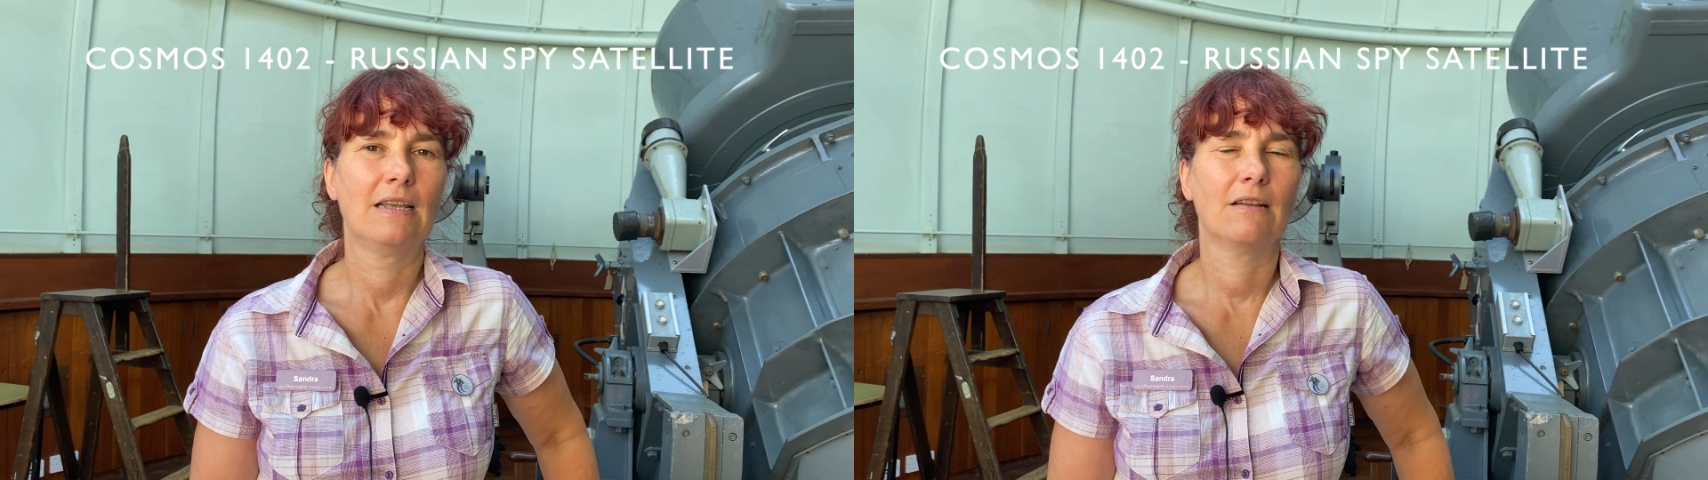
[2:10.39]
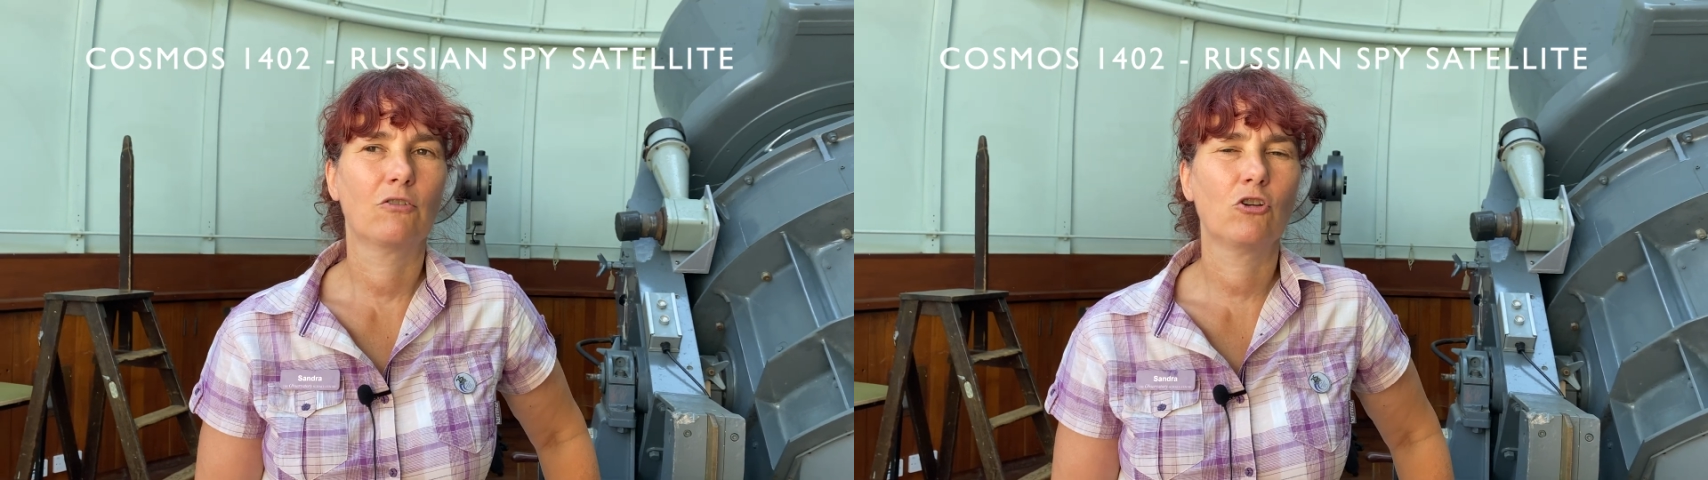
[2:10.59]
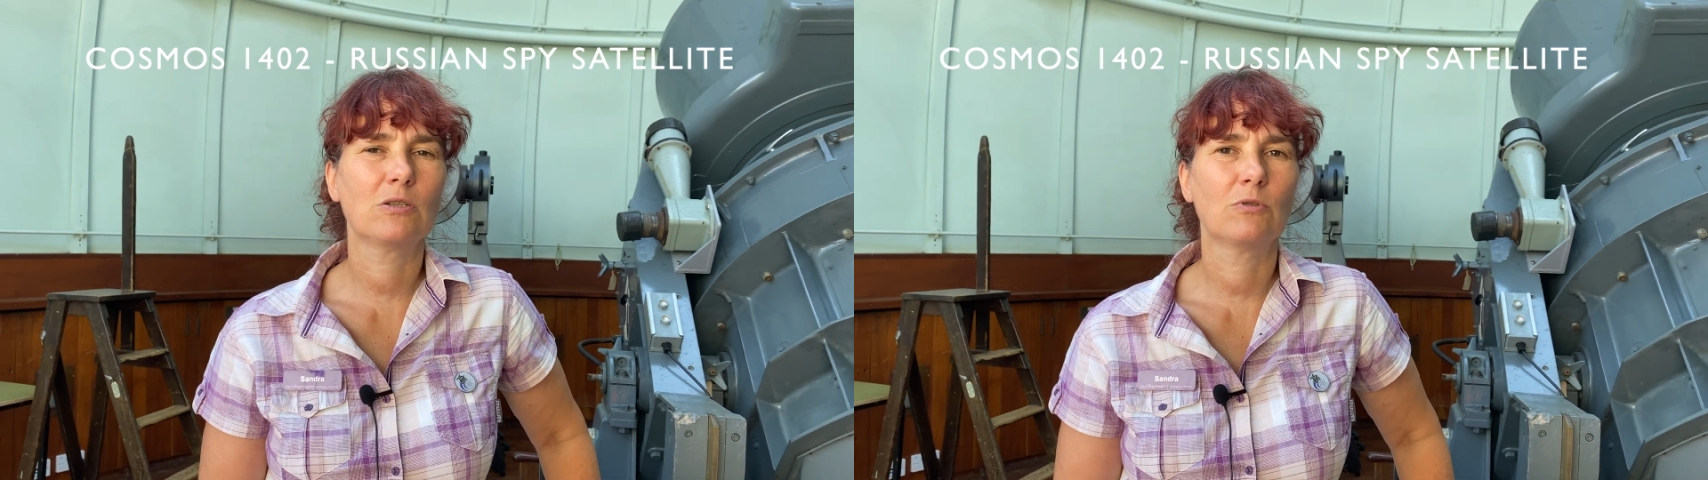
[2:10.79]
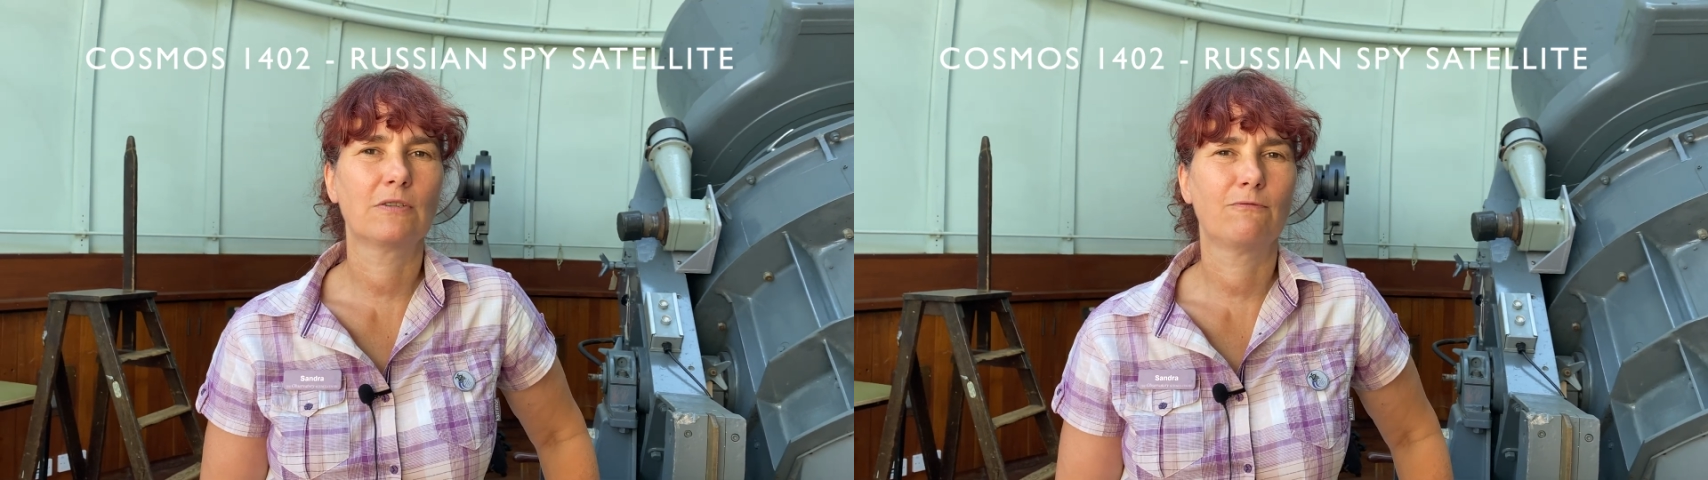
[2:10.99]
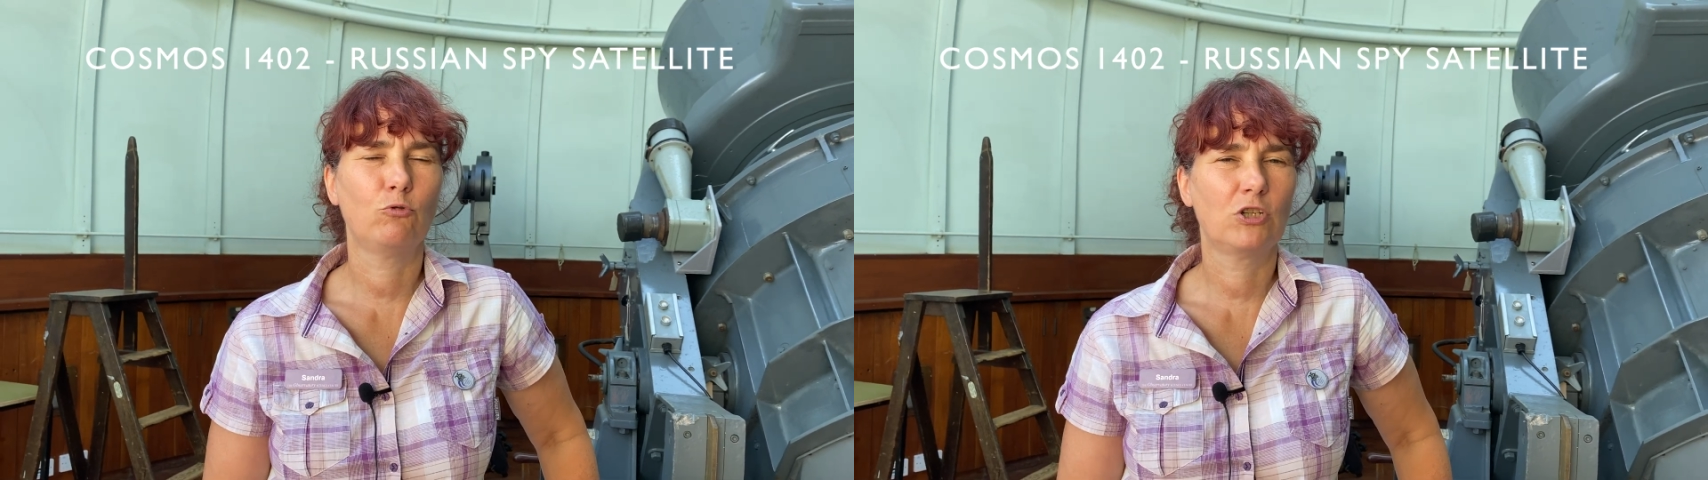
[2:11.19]
Now,
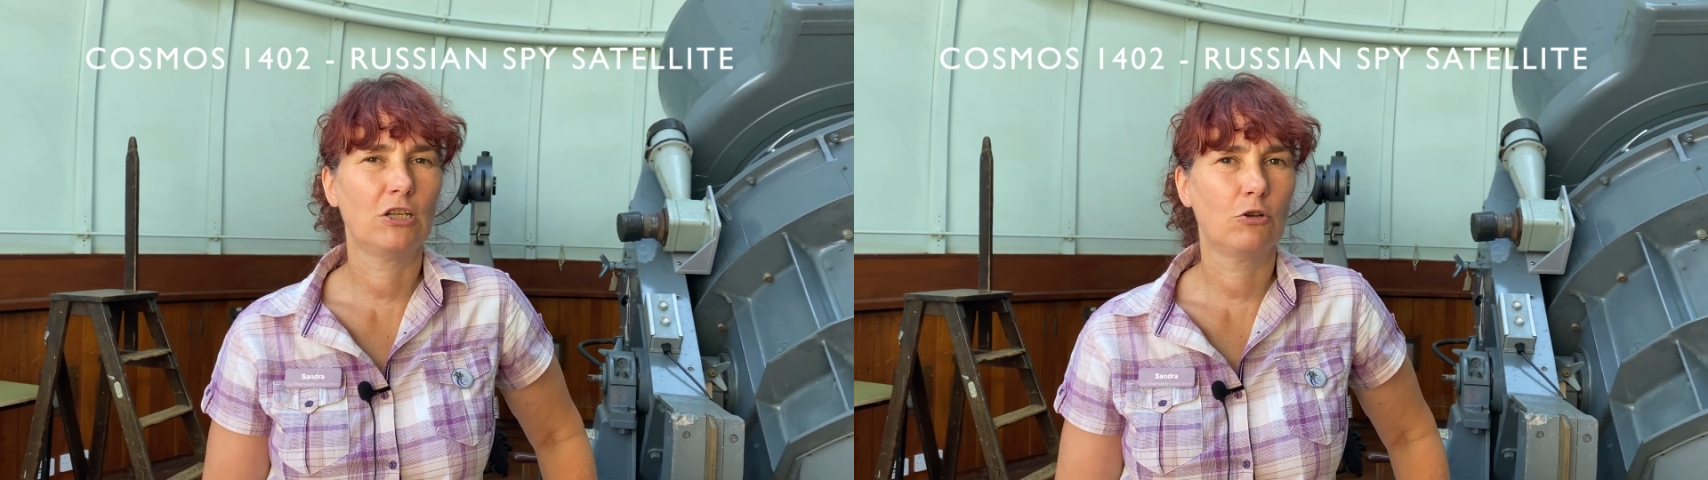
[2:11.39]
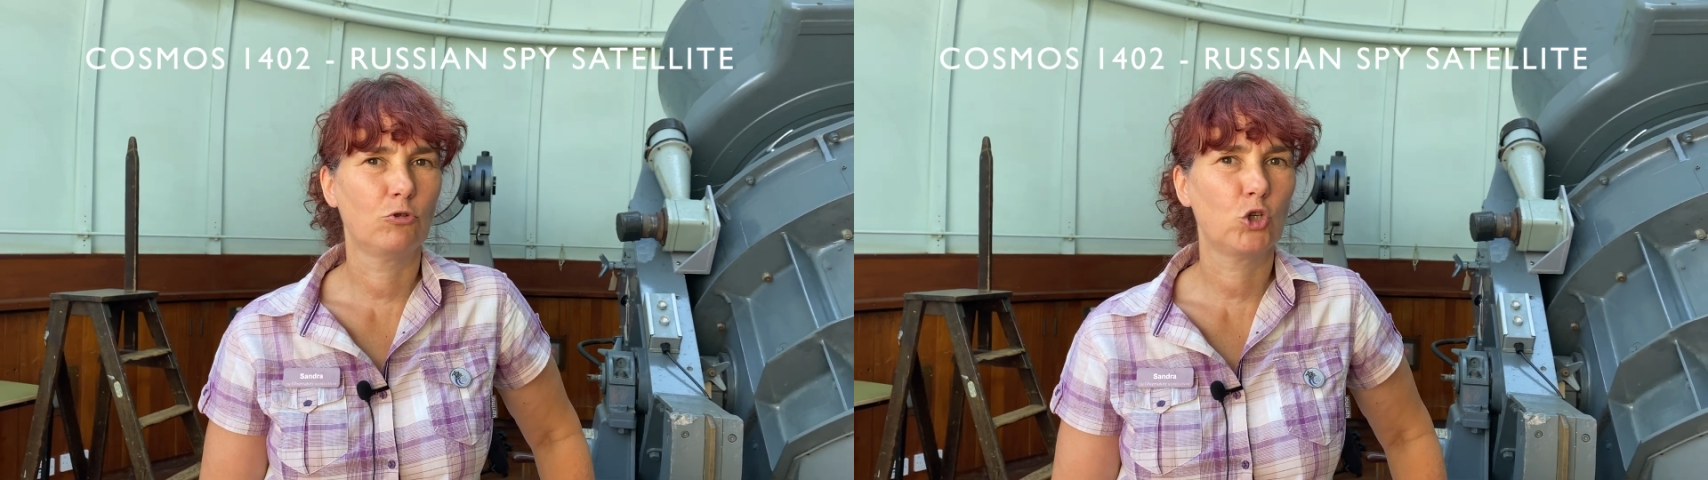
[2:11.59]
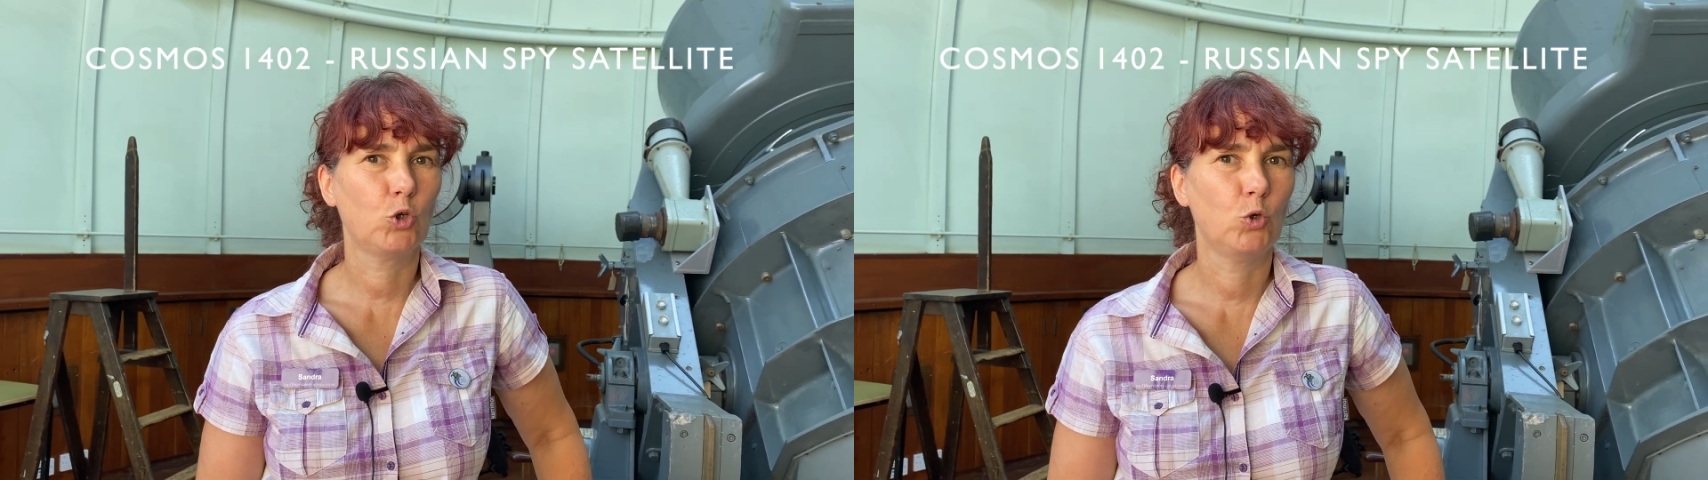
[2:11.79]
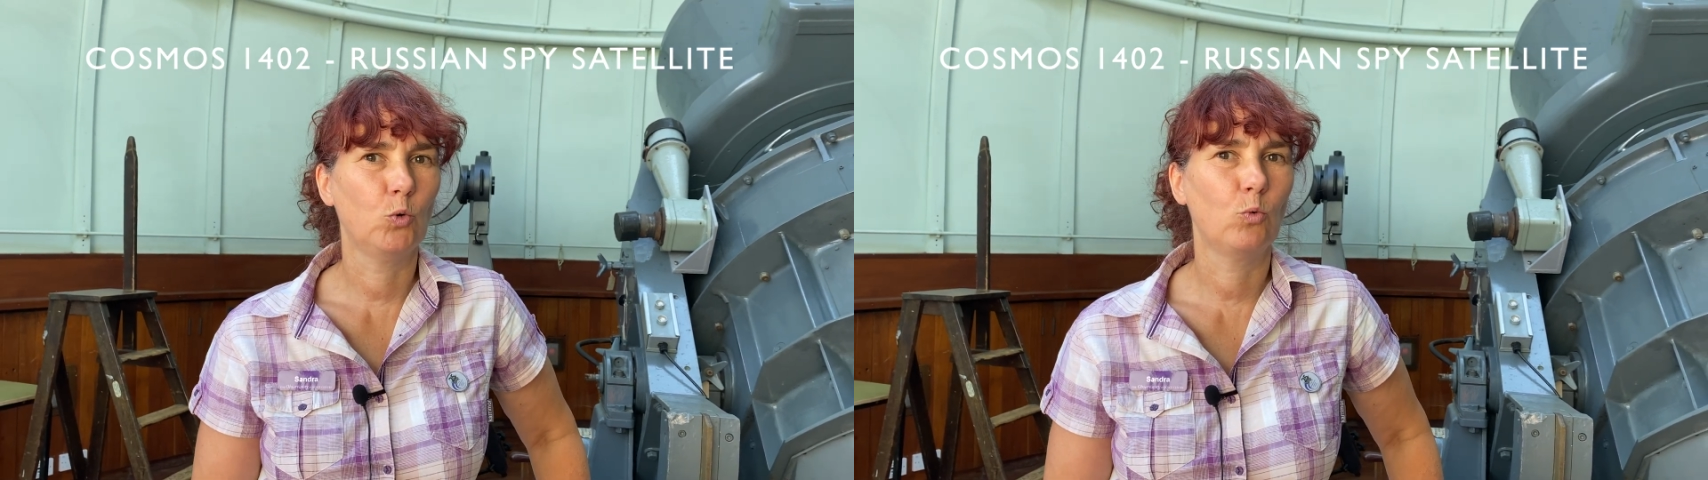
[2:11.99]
Cosmos 1402